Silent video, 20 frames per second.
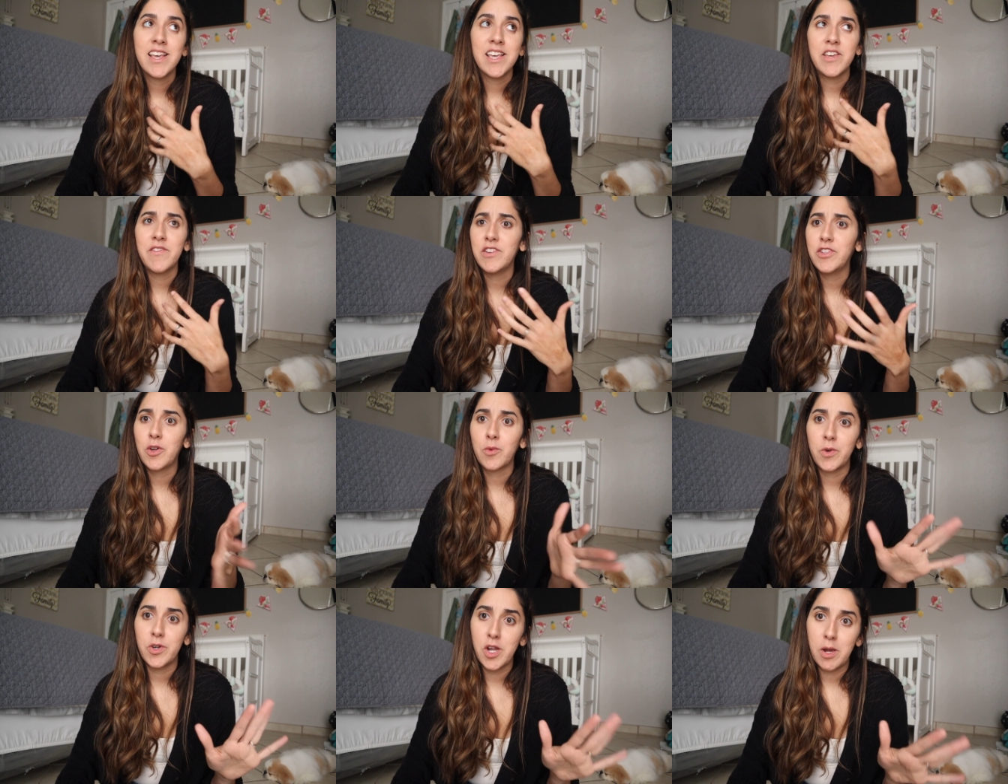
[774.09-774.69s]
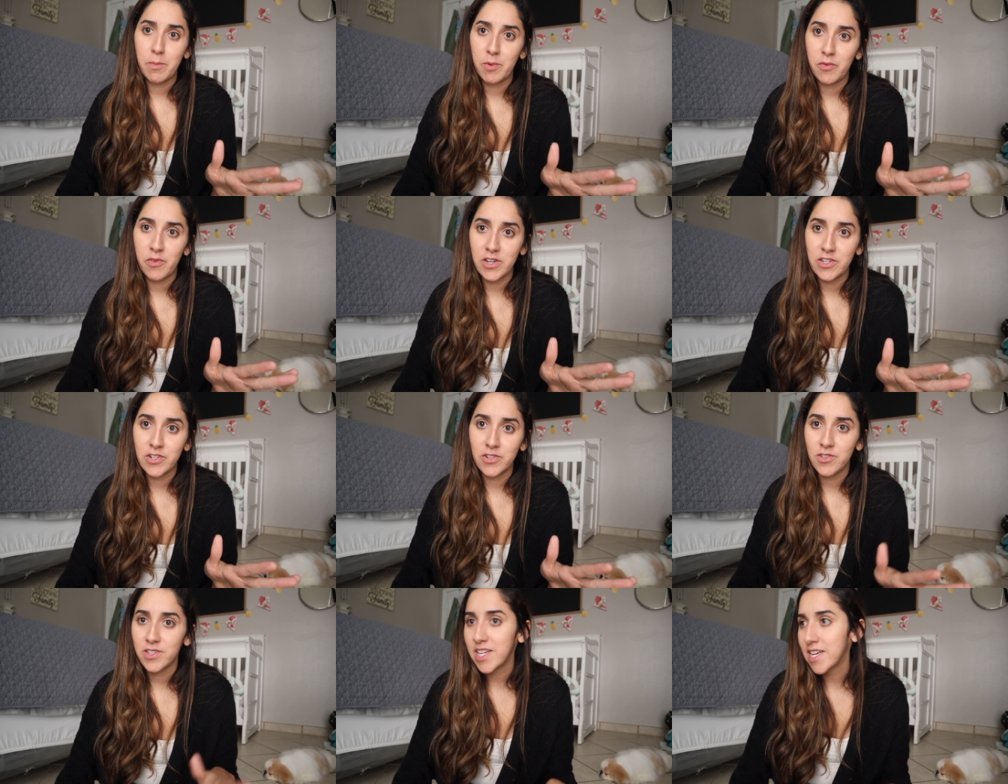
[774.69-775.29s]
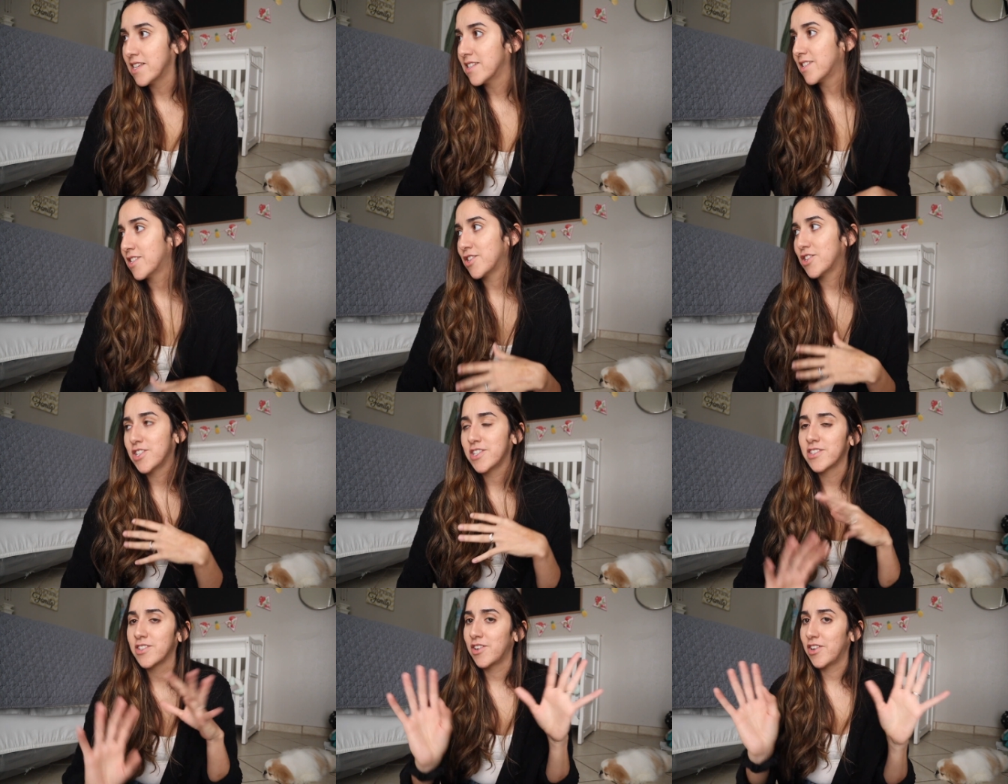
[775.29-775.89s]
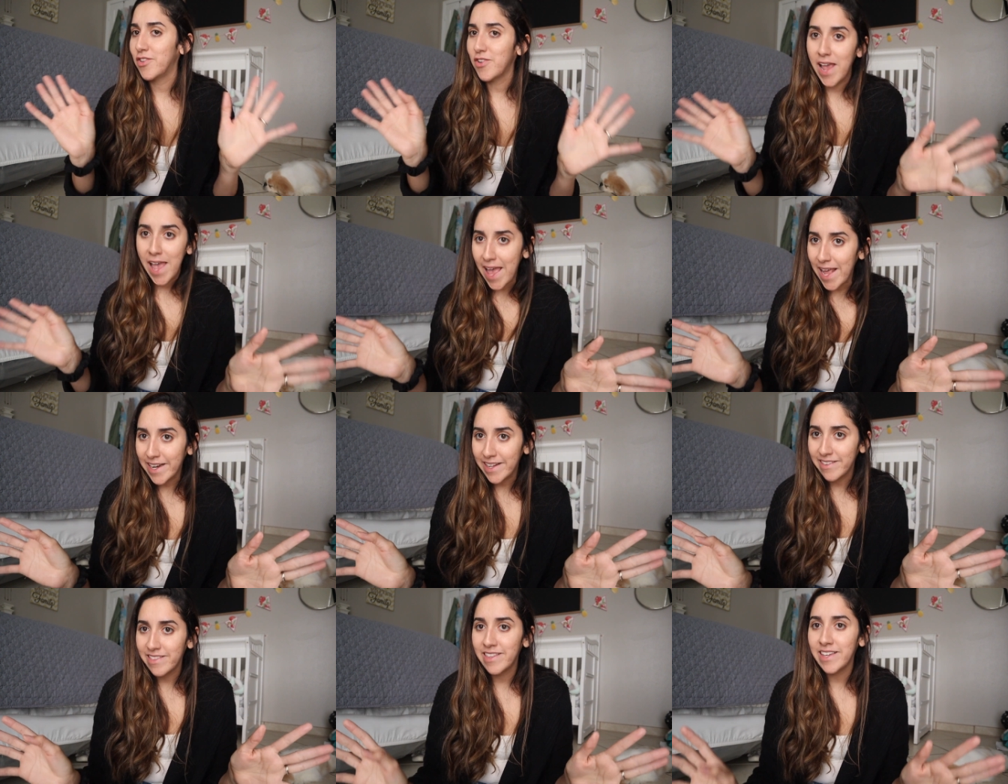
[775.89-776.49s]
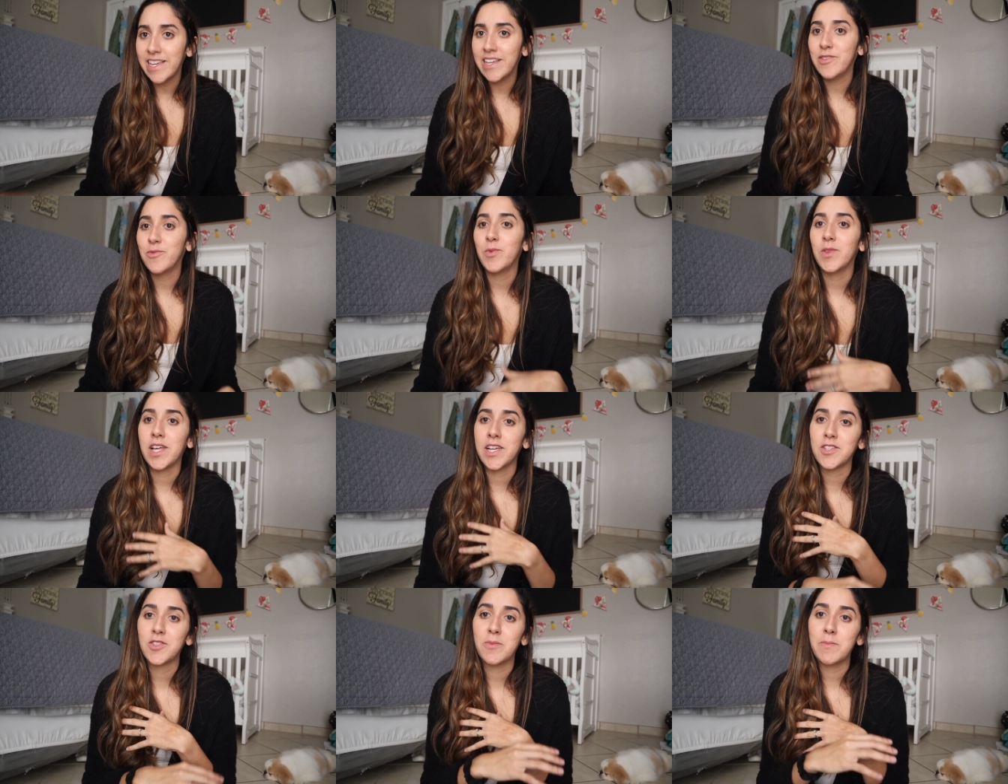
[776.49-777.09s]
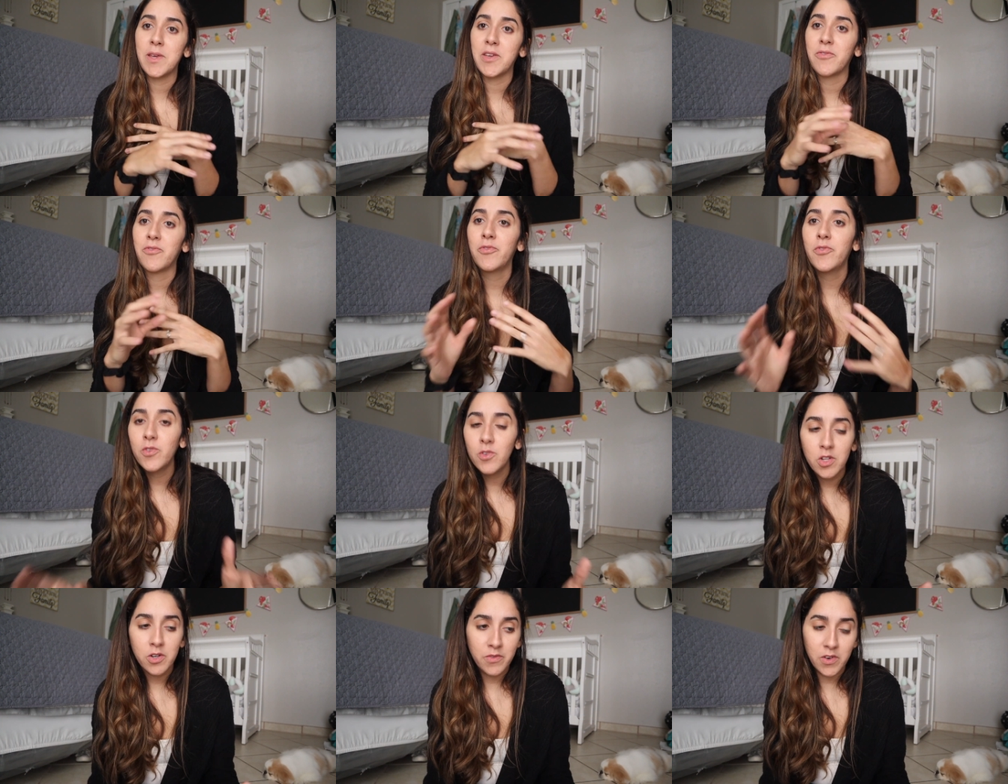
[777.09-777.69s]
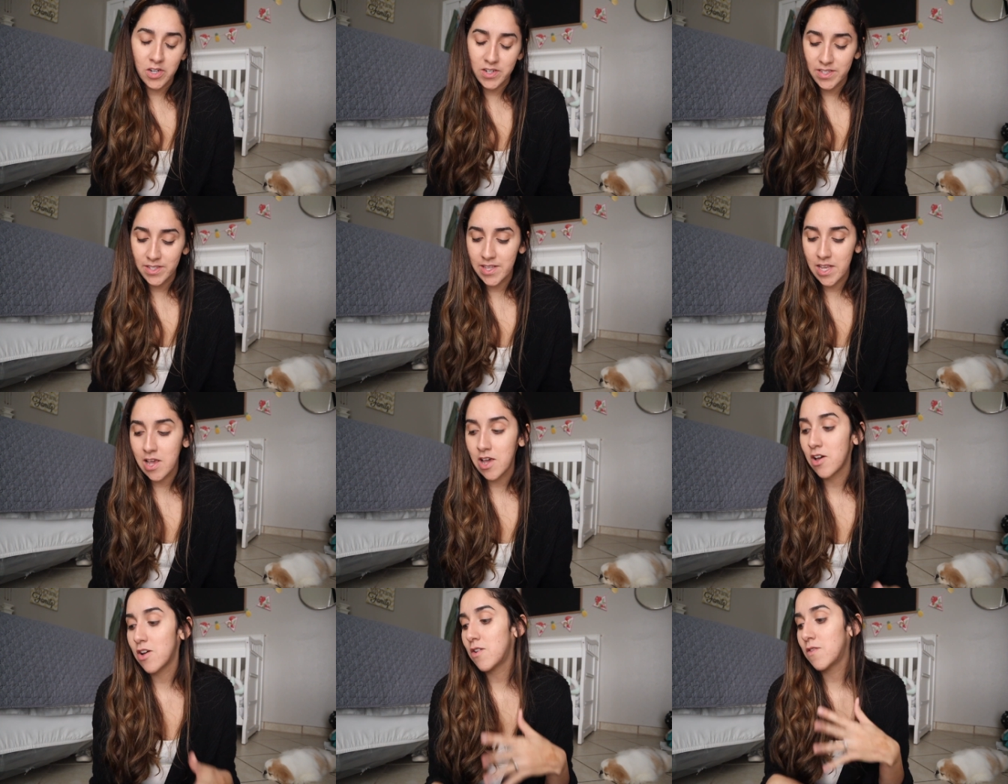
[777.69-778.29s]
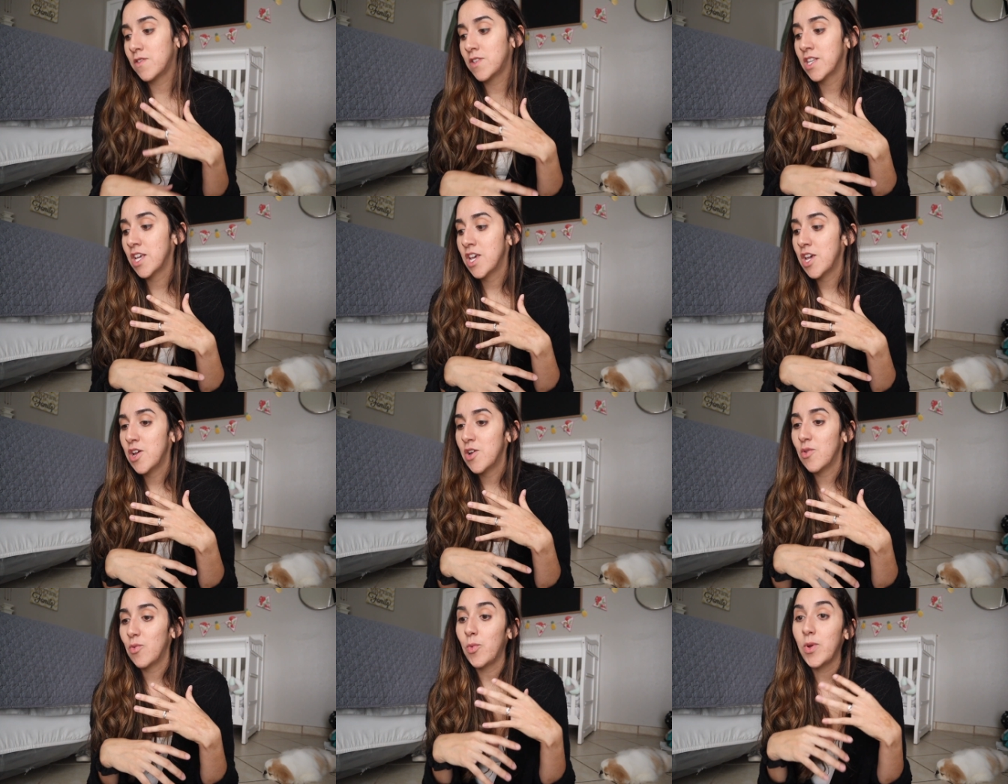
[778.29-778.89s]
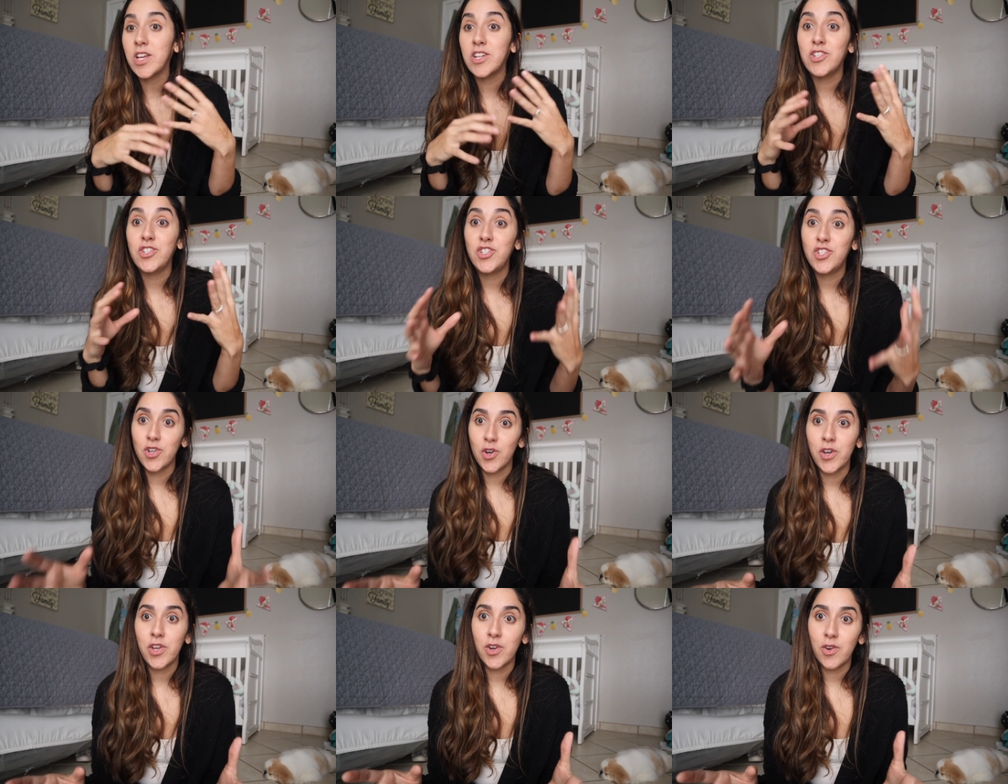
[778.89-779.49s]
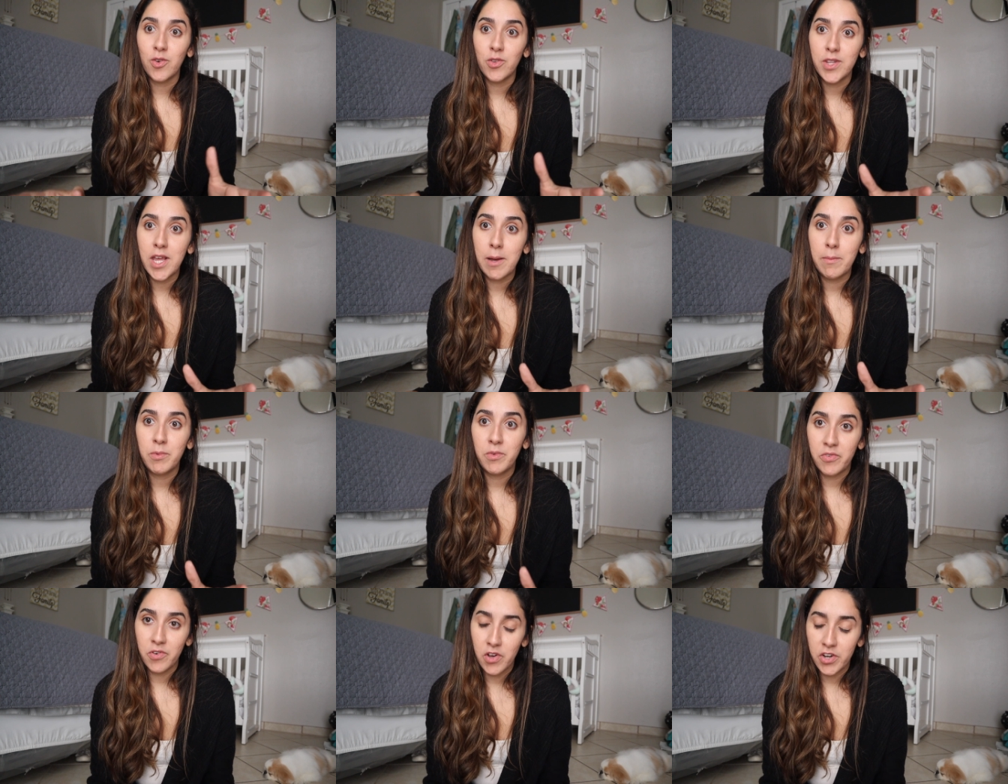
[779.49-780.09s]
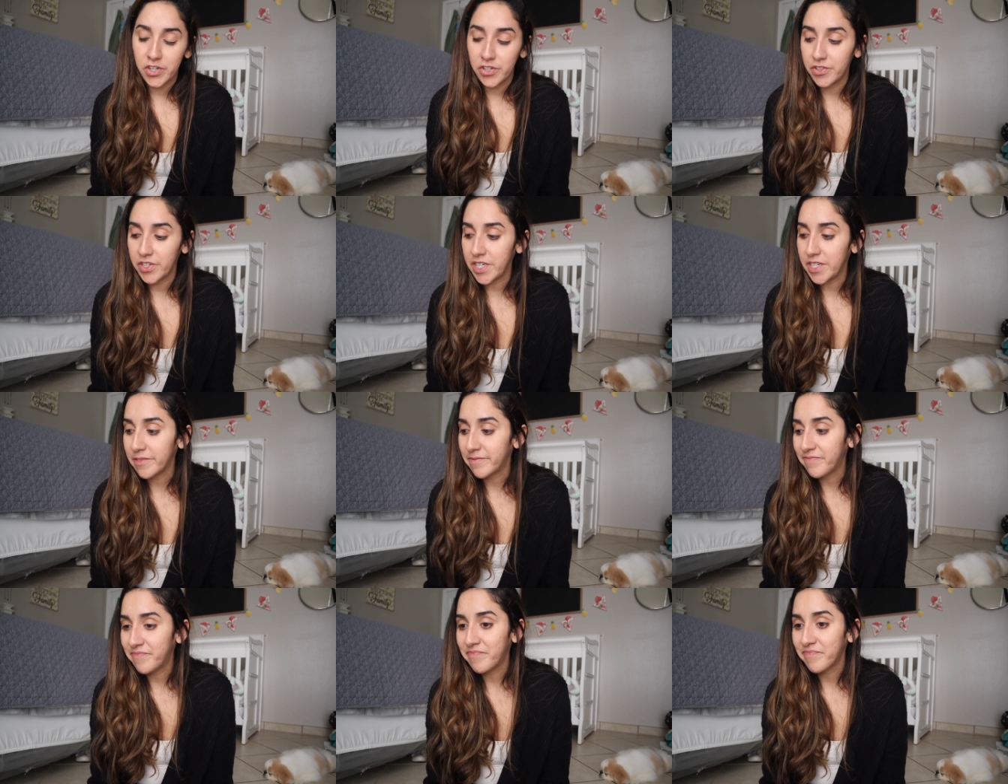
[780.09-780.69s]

Even though we're not professional dancers or anything, we like to make fool of ourselves. We enjoyed all that buffoonery.